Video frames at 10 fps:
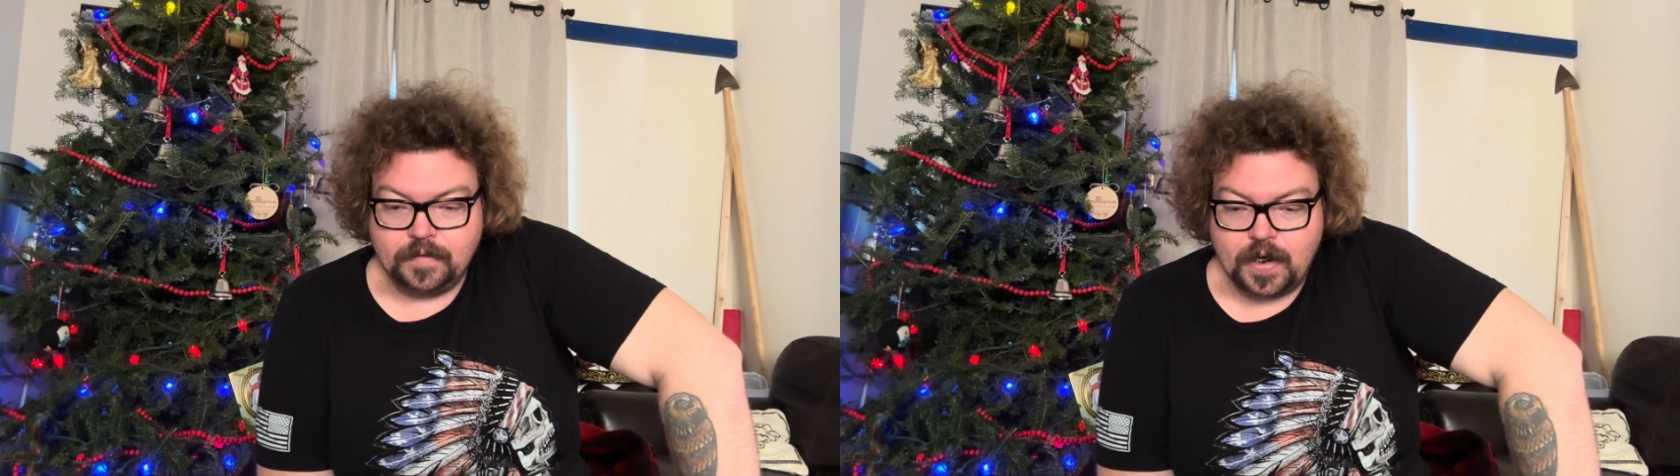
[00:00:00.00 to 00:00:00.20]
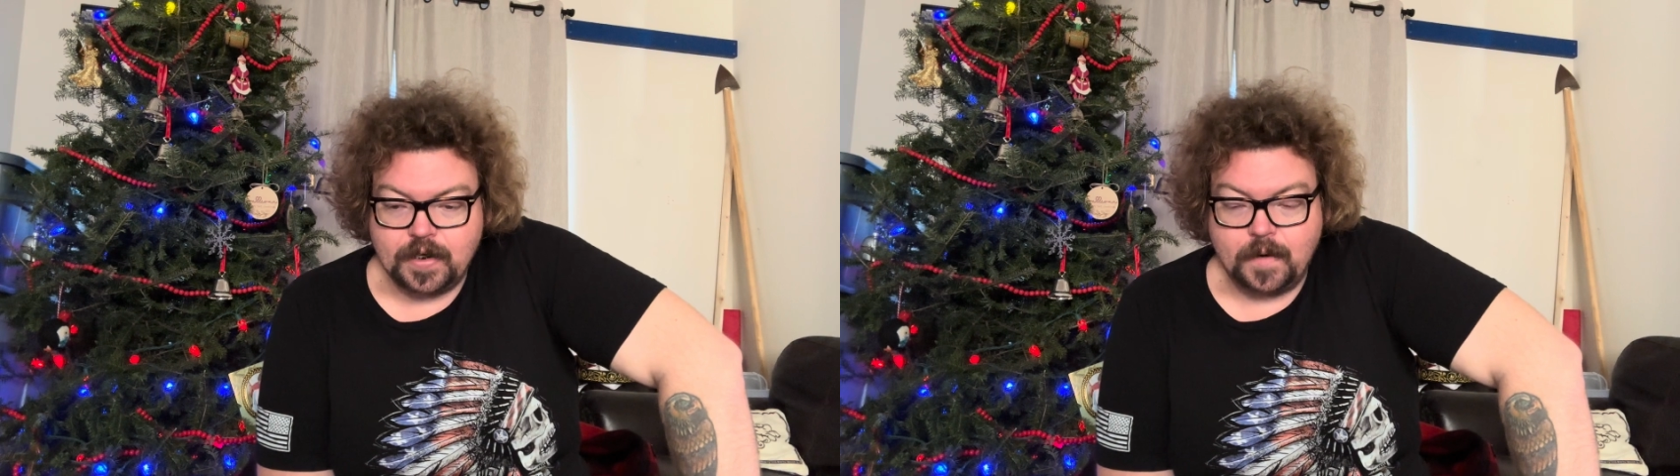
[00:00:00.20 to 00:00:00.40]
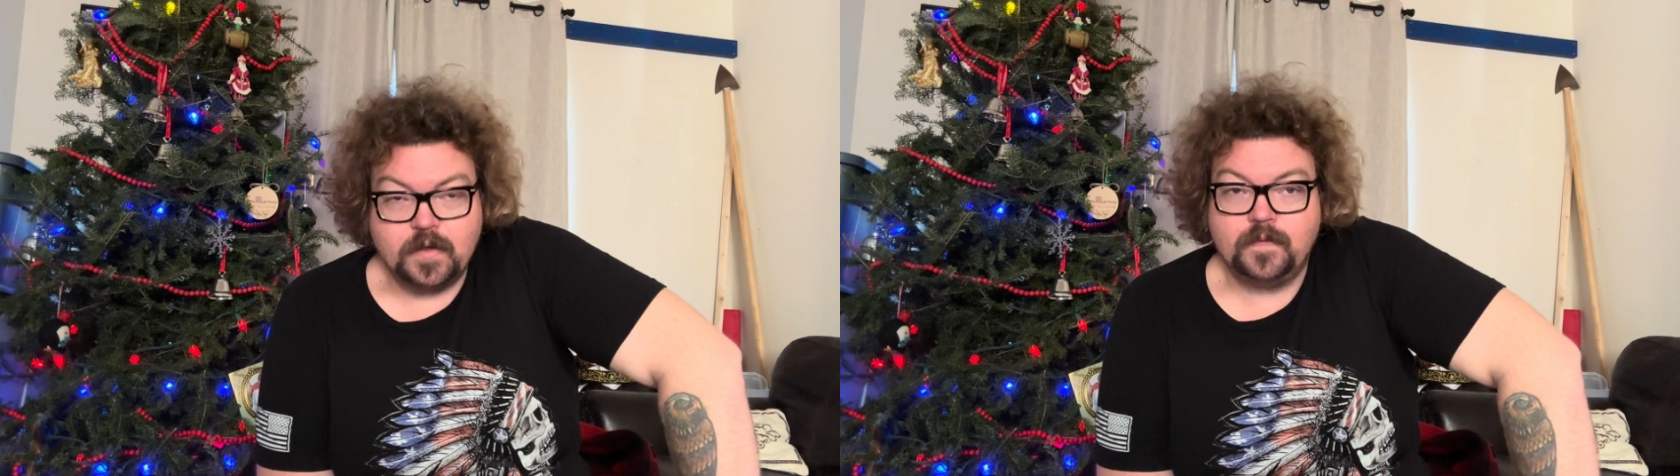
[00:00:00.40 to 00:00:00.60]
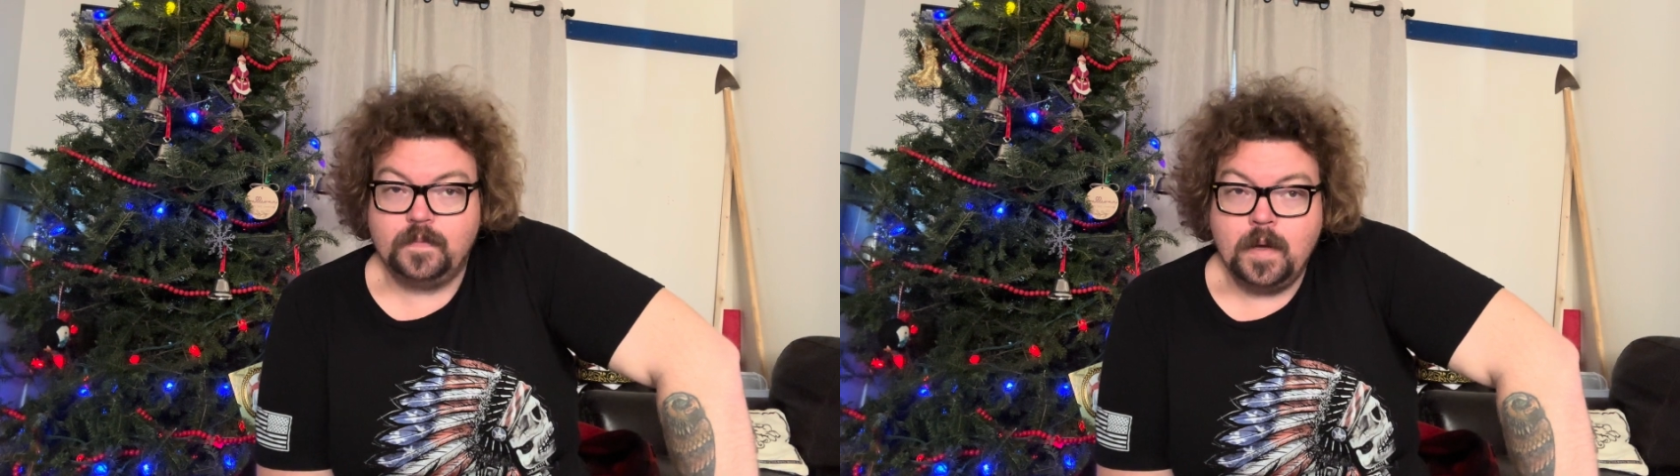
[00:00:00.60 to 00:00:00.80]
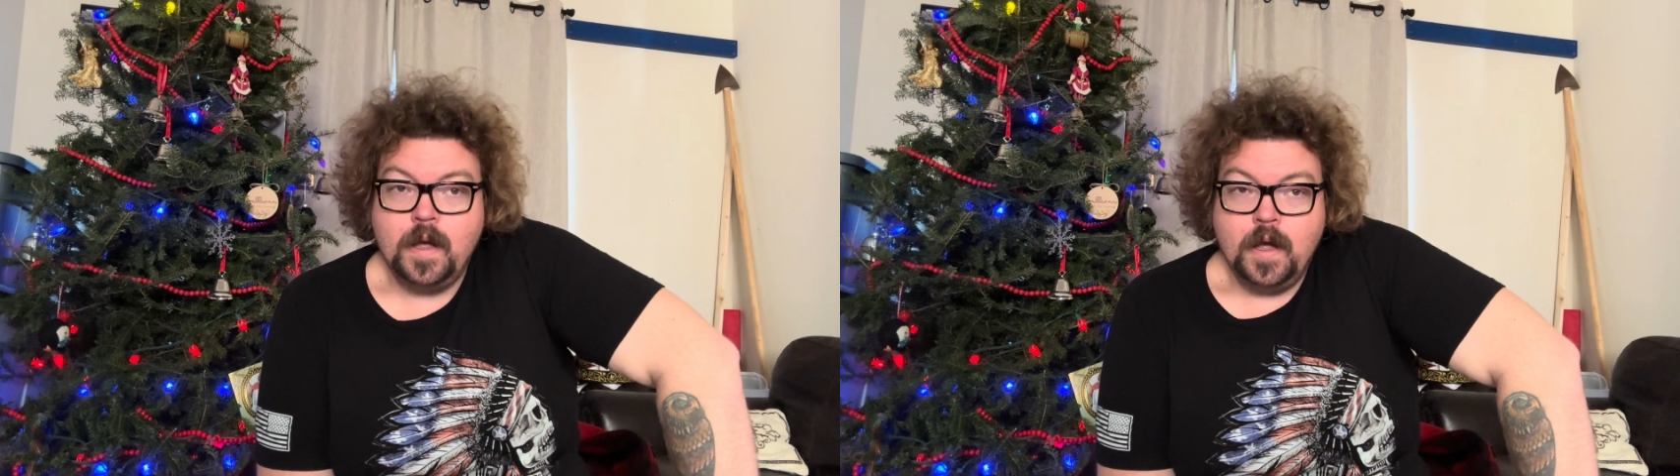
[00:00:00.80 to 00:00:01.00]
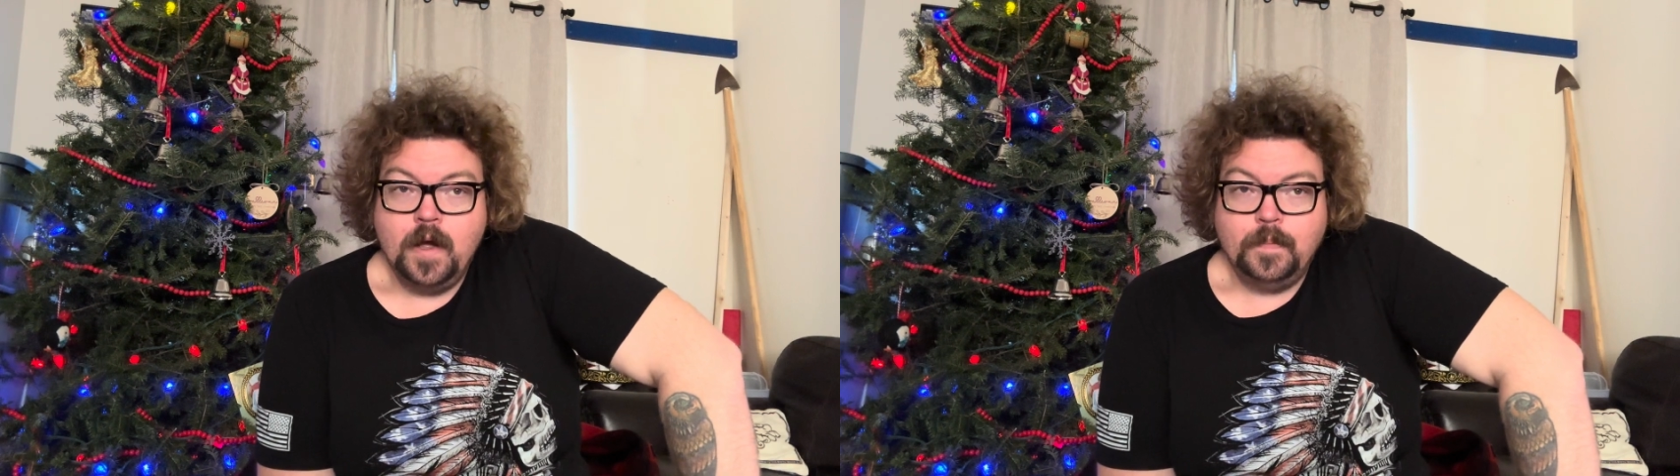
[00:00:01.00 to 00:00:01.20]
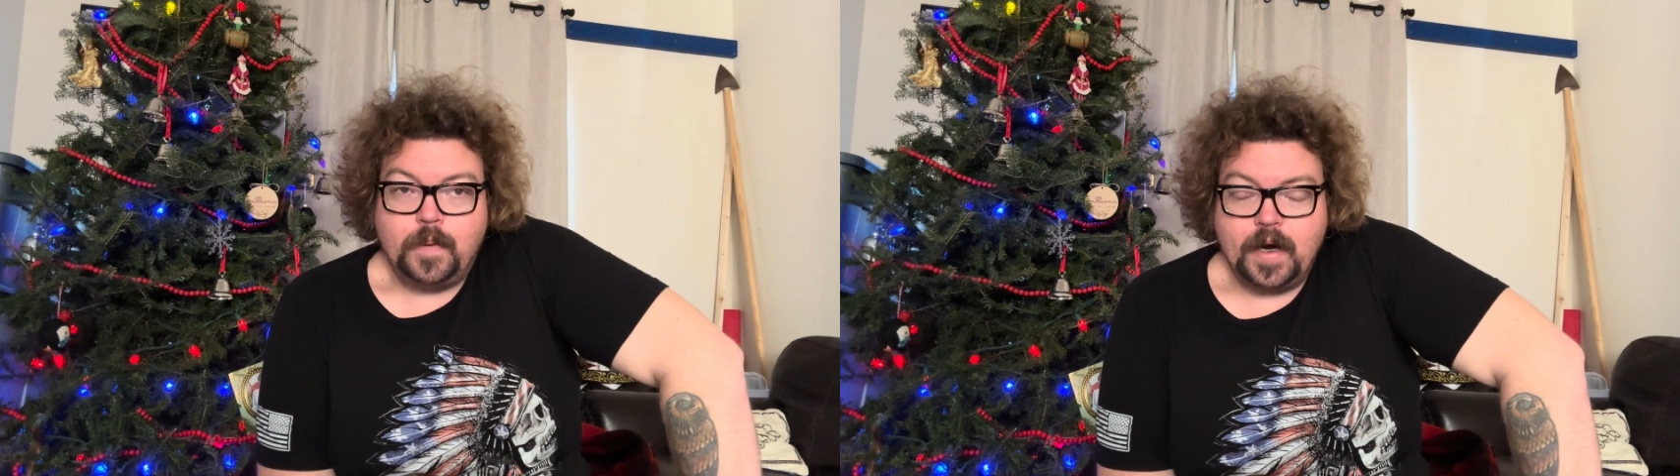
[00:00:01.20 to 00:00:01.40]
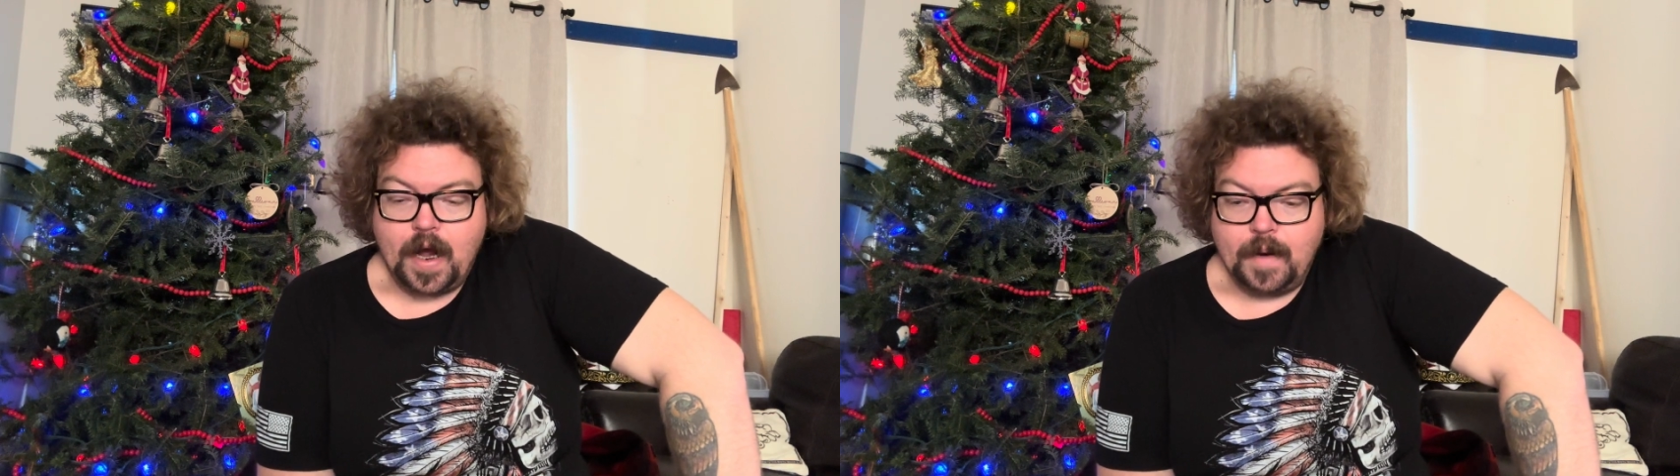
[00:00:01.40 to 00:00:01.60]
because I was
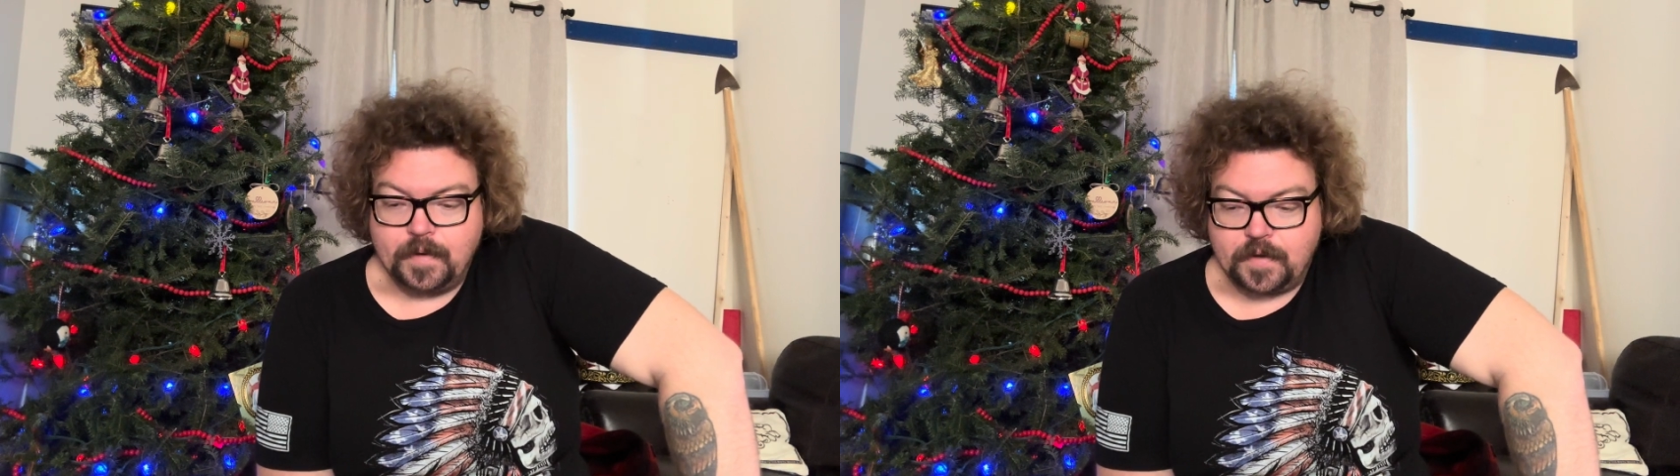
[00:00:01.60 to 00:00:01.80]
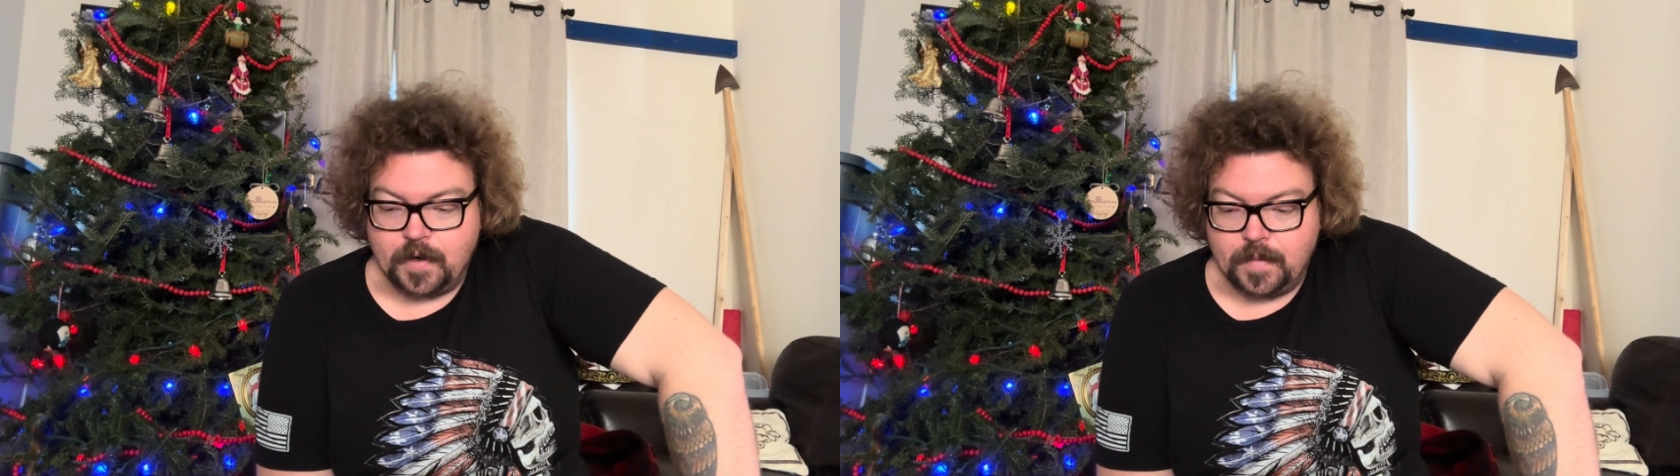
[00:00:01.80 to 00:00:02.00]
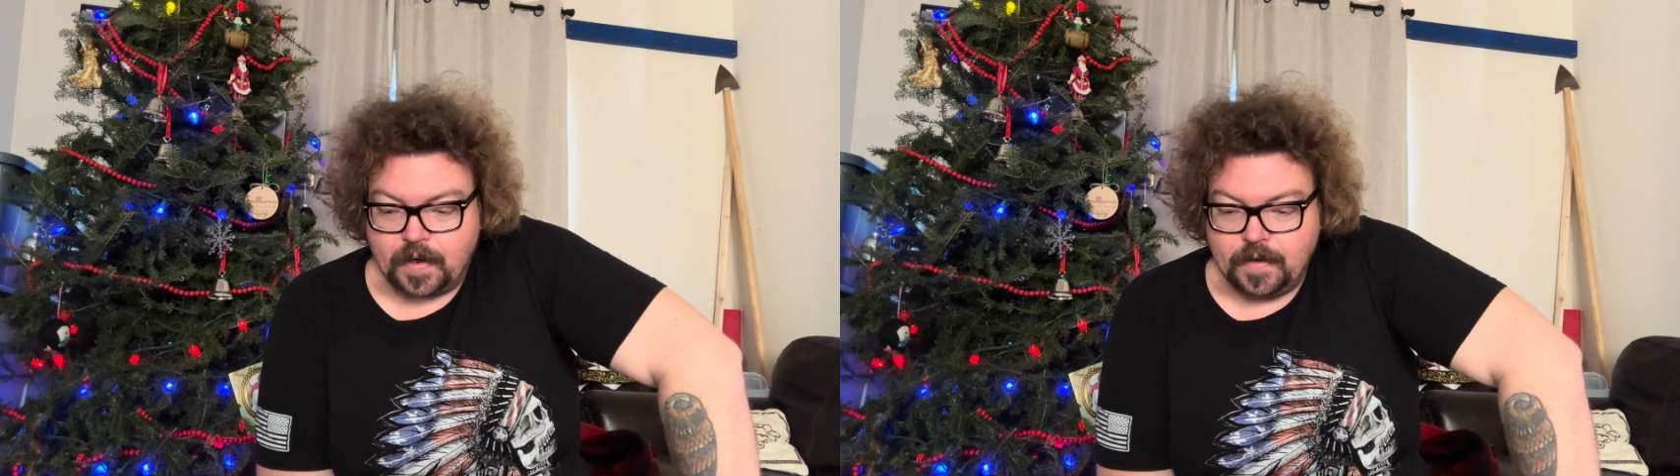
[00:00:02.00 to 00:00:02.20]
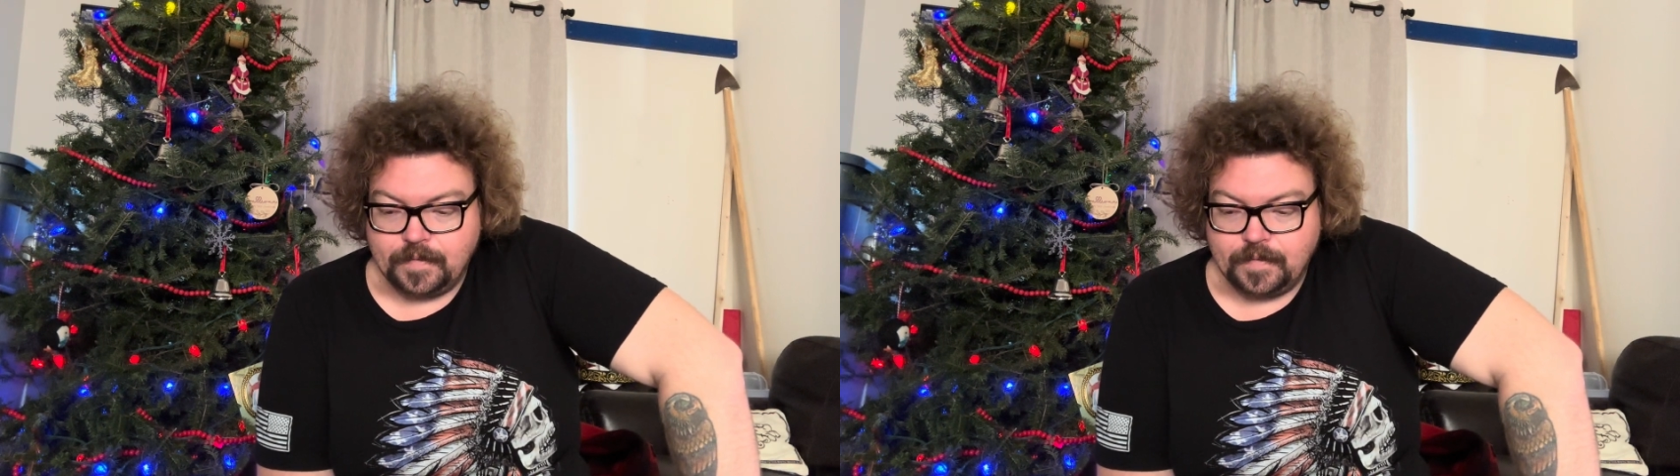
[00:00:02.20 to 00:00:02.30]
pretty hypothermic